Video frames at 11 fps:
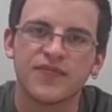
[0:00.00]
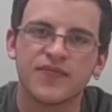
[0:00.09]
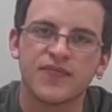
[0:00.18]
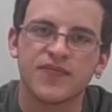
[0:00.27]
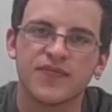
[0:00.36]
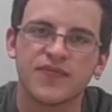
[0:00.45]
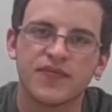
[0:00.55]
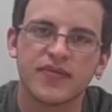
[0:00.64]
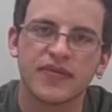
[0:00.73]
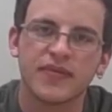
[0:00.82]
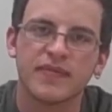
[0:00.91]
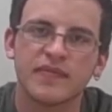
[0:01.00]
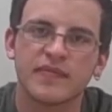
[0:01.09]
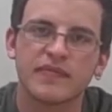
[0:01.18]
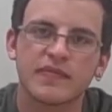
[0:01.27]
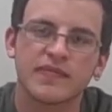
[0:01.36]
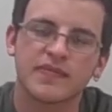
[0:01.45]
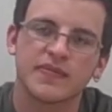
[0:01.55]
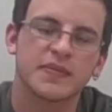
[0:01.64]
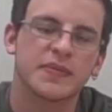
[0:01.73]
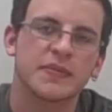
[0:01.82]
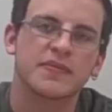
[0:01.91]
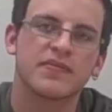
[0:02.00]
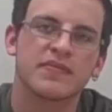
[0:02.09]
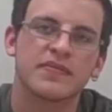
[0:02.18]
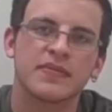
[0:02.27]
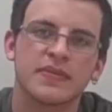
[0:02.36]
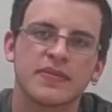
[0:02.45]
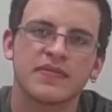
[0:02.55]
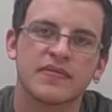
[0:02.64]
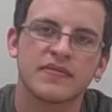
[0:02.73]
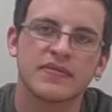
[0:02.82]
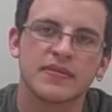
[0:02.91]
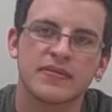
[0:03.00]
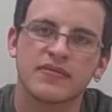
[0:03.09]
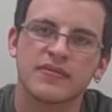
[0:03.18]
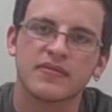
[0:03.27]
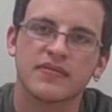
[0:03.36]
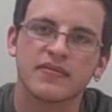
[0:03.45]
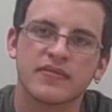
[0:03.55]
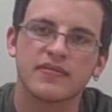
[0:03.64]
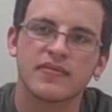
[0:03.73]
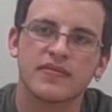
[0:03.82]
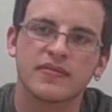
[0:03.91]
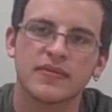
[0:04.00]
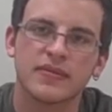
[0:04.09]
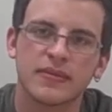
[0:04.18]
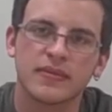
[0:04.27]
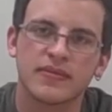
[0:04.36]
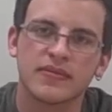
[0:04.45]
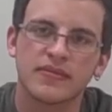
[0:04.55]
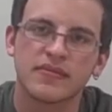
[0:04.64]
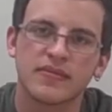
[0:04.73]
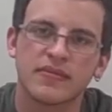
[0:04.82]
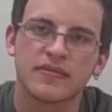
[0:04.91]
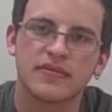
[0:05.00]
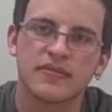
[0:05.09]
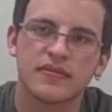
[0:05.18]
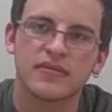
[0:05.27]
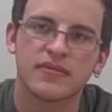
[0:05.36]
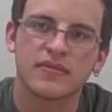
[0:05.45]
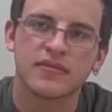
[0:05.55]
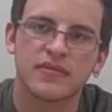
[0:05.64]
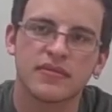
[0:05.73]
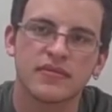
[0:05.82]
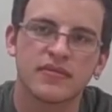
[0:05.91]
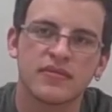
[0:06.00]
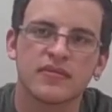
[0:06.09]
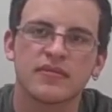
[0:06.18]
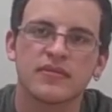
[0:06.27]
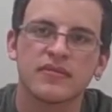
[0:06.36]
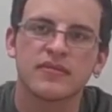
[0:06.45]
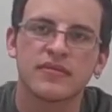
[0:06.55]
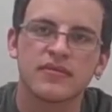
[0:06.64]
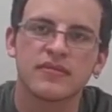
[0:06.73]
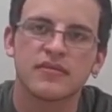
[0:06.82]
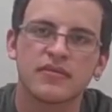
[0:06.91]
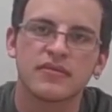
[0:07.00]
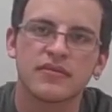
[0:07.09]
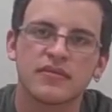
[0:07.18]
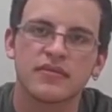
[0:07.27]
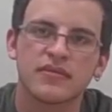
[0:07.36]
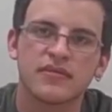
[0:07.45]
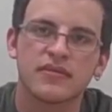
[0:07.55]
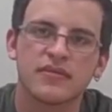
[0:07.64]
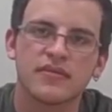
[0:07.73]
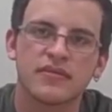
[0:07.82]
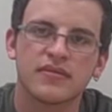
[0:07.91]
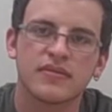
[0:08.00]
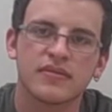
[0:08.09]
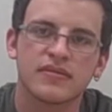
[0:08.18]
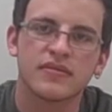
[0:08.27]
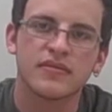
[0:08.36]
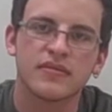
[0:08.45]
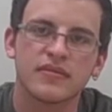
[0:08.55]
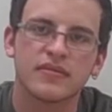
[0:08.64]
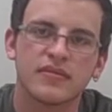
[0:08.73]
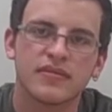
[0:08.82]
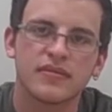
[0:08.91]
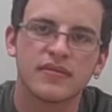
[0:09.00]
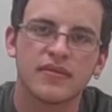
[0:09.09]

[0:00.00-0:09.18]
Okay. So, and that is why you're actually applying to go to, I mean, to get McNair Scholar grants.